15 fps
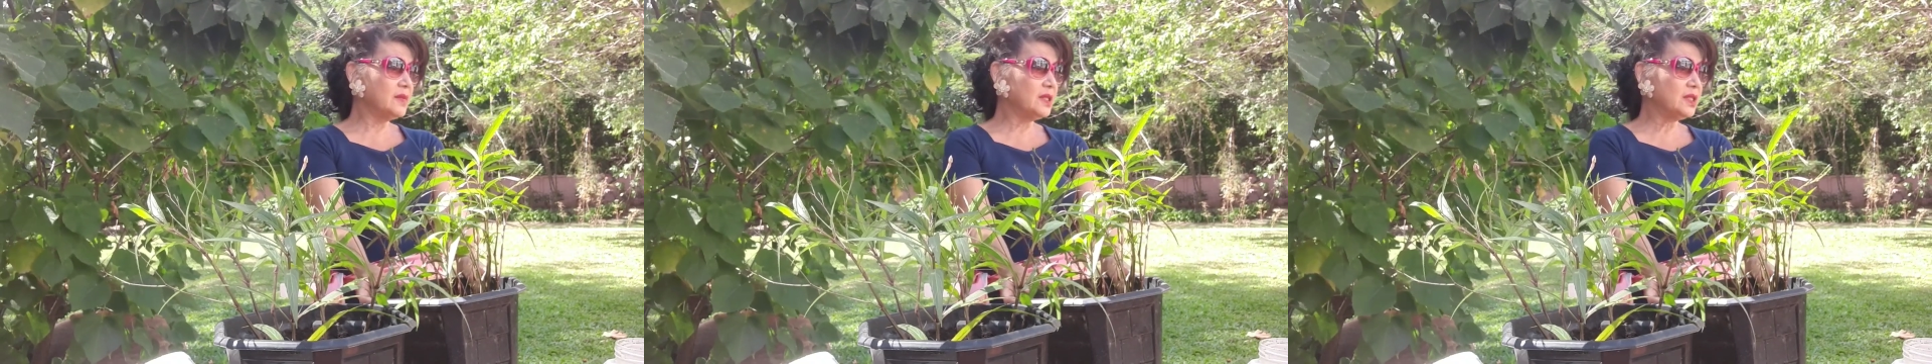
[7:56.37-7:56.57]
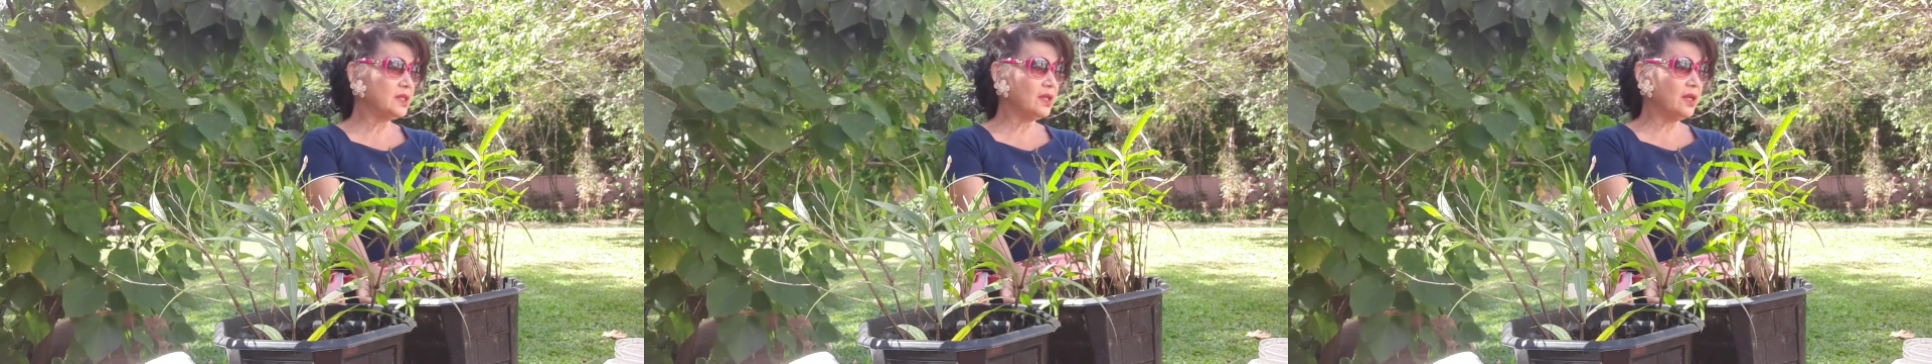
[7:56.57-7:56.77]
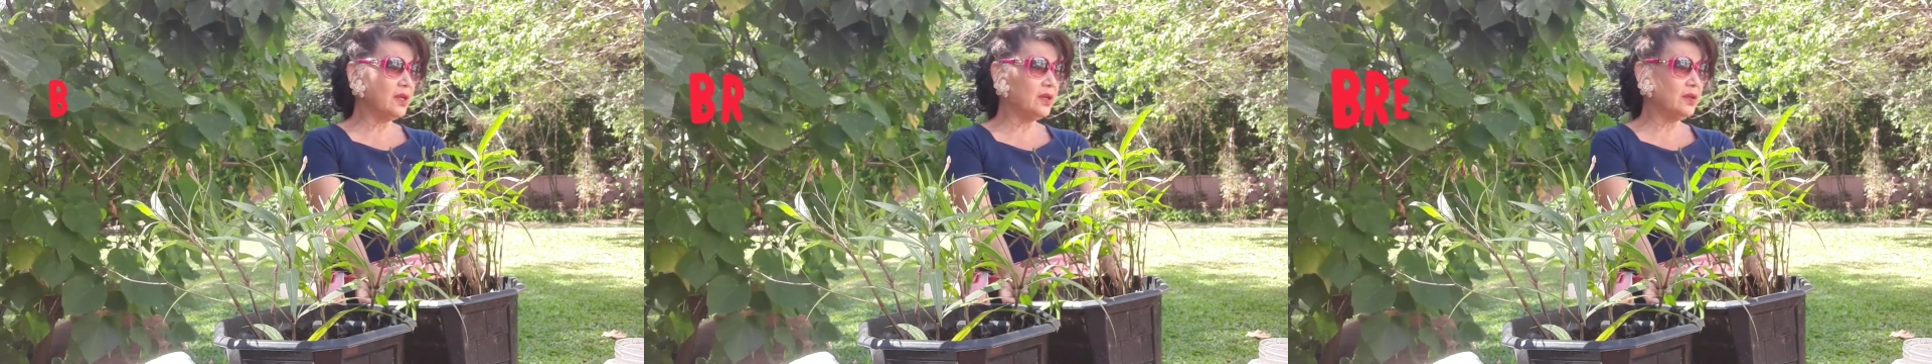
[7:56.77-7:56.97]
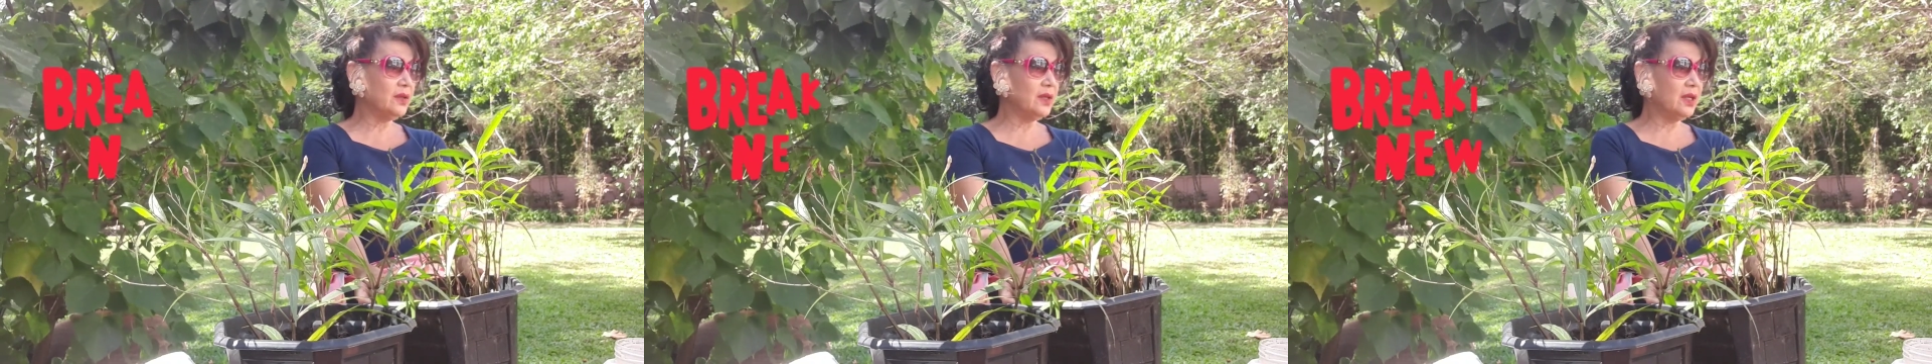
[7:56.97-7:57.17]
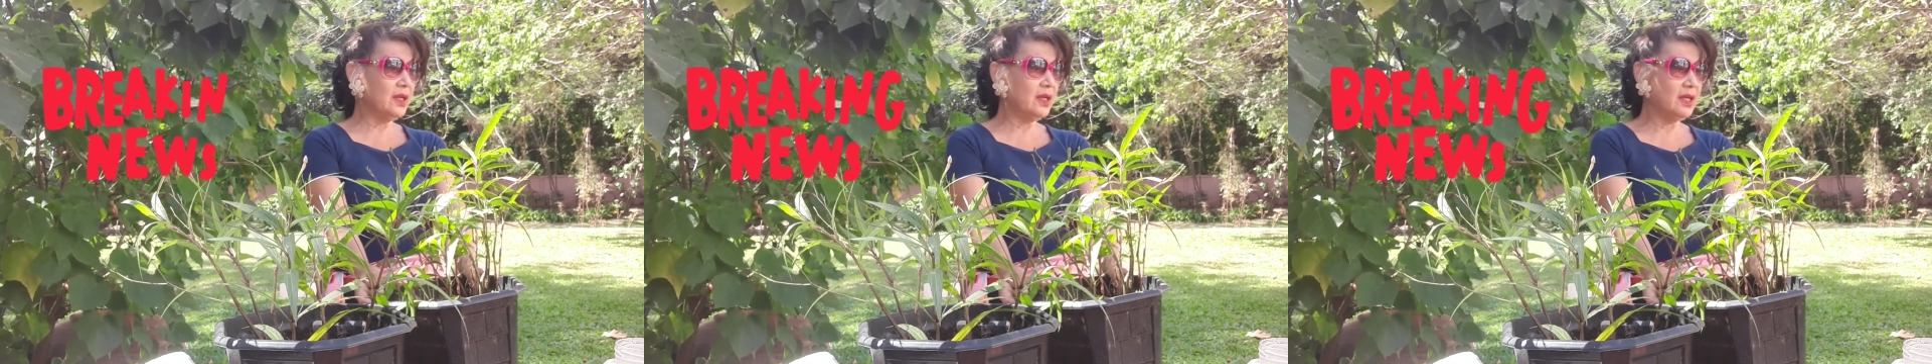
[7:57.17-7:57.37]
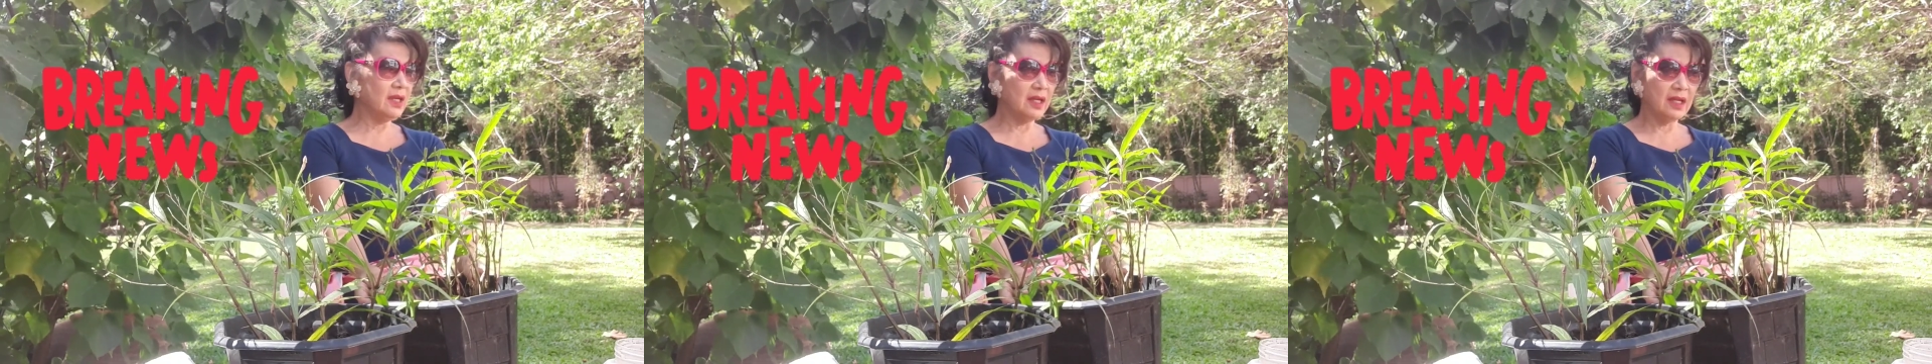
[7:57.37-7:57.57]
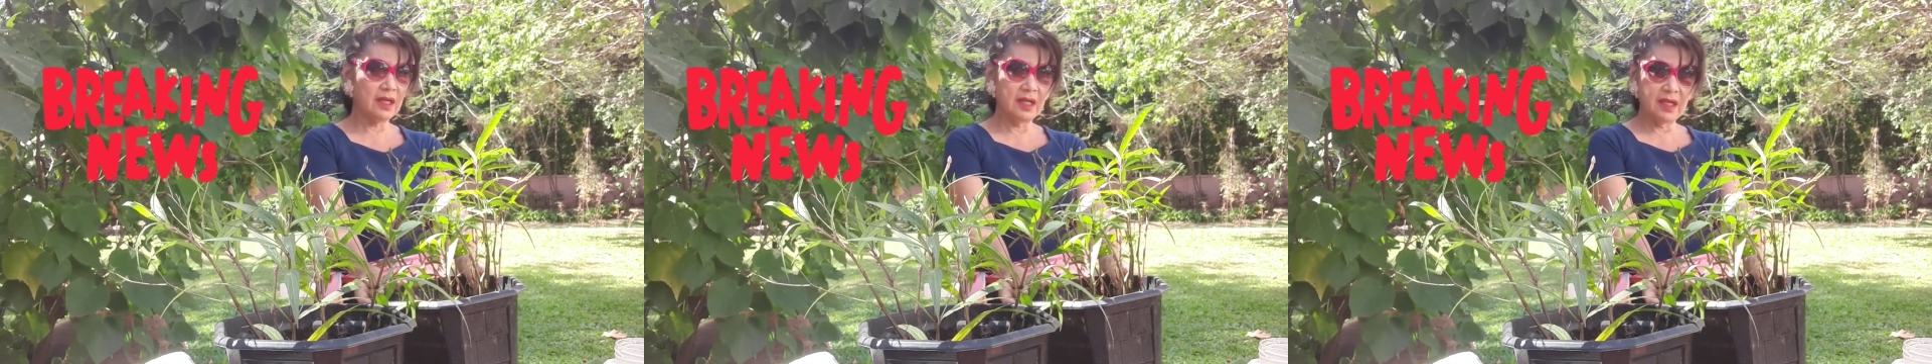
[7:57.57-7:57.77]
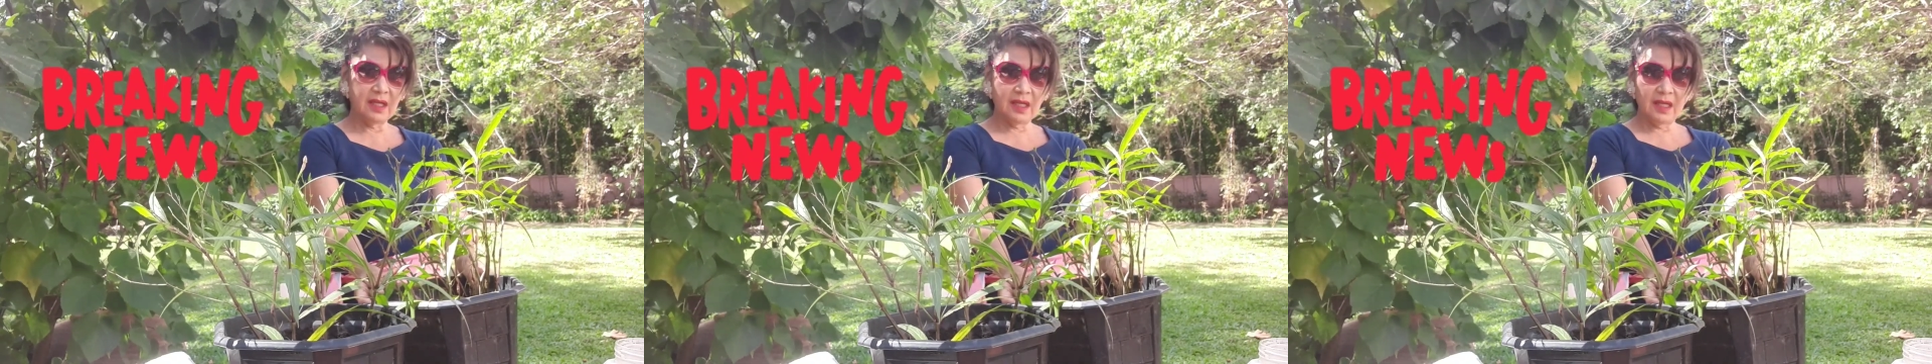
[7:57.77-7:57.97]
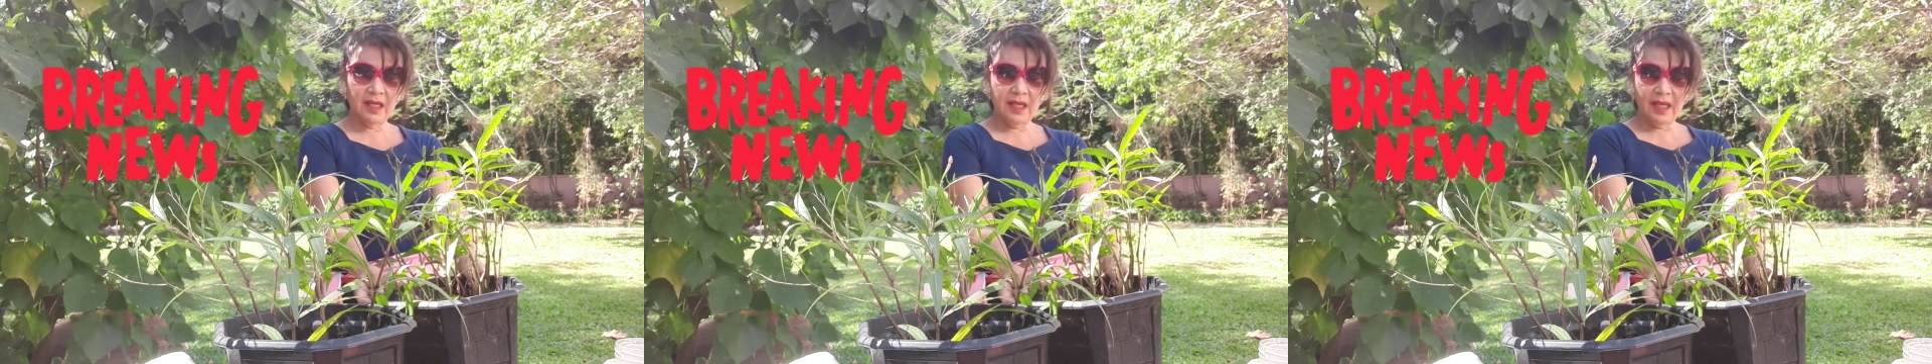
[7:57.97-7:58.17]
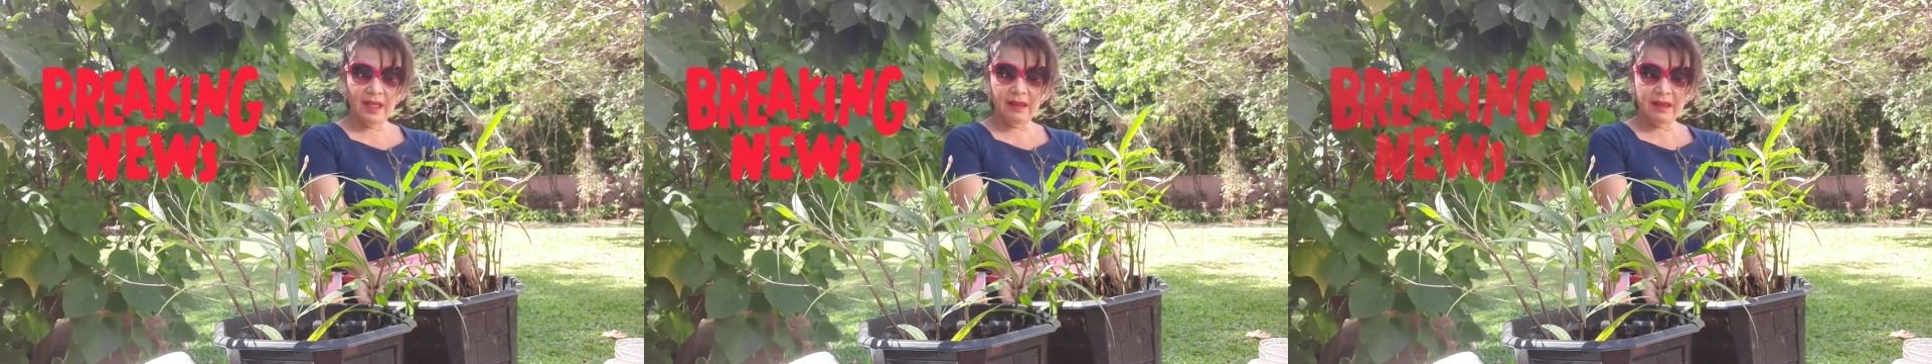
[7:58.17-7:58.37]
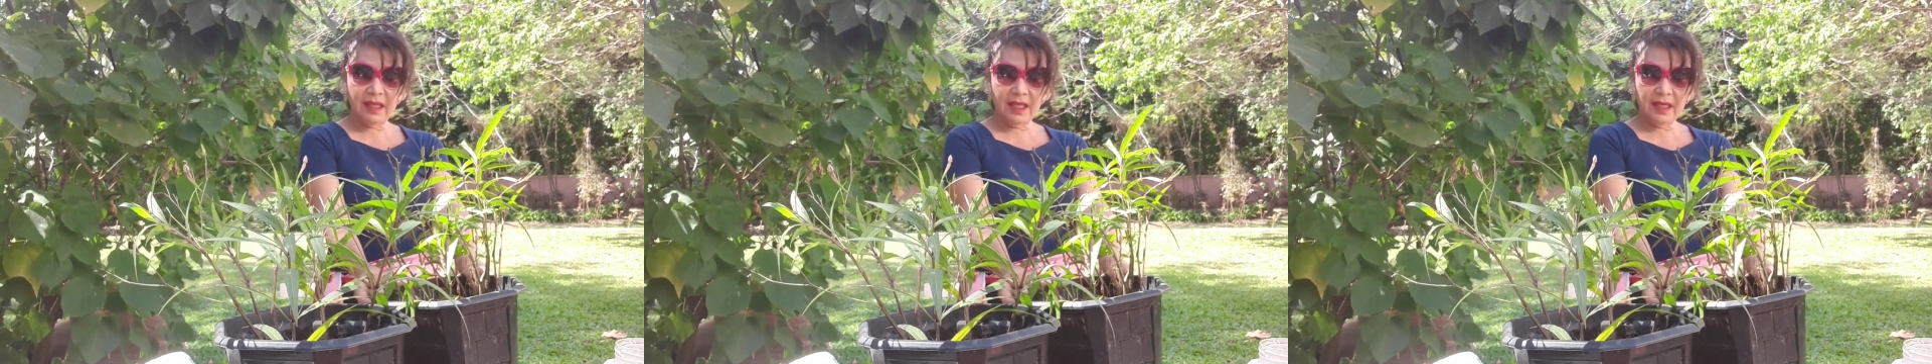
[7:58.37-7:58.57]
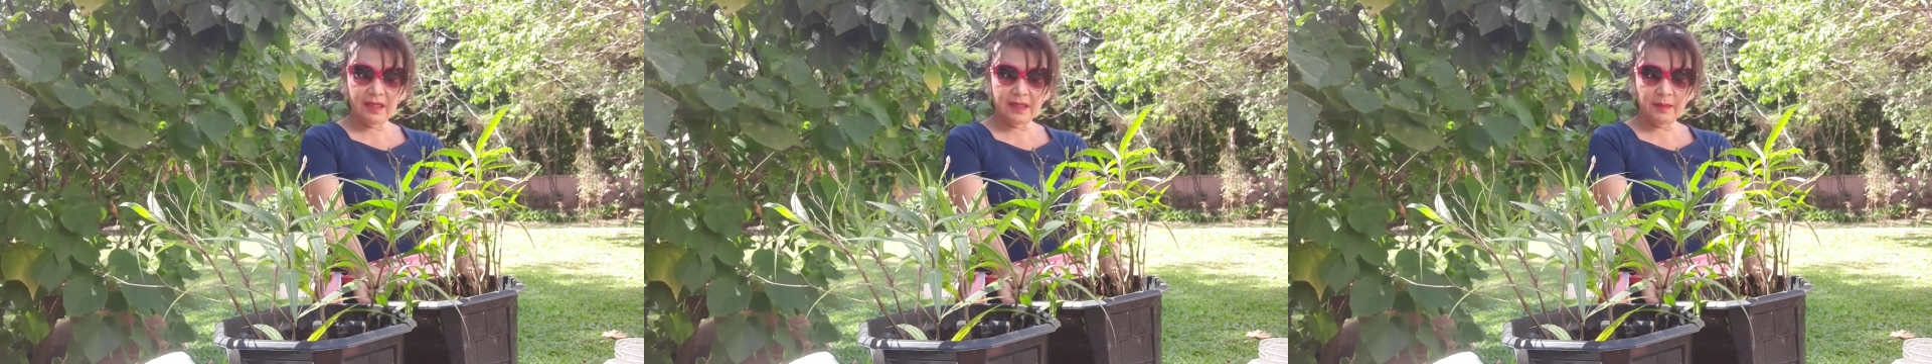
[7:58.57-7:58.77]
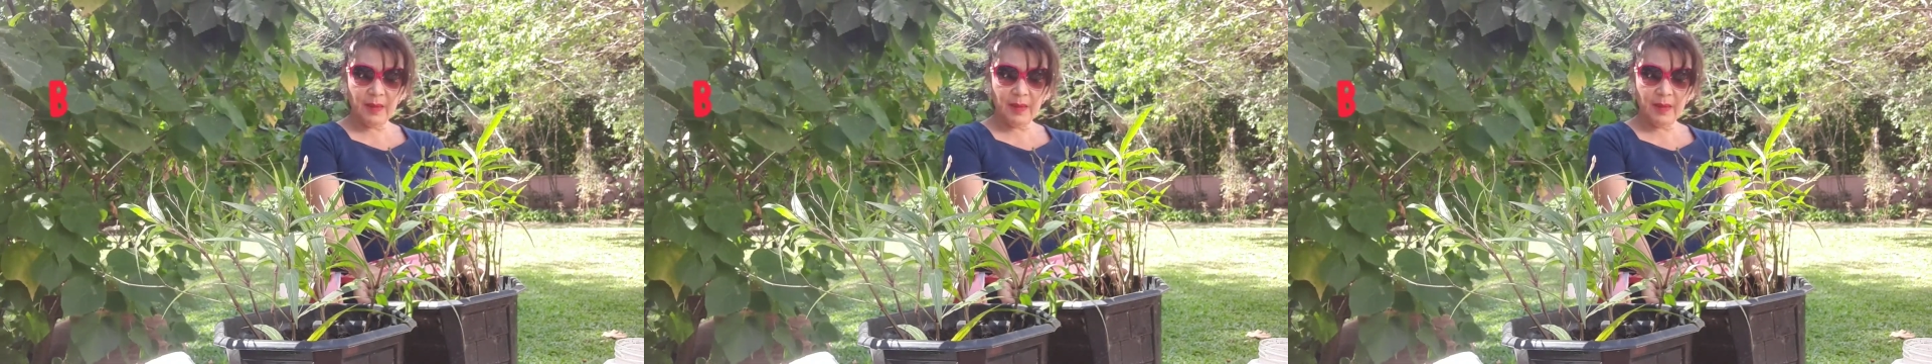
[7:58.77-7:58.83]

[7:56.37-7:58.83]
So these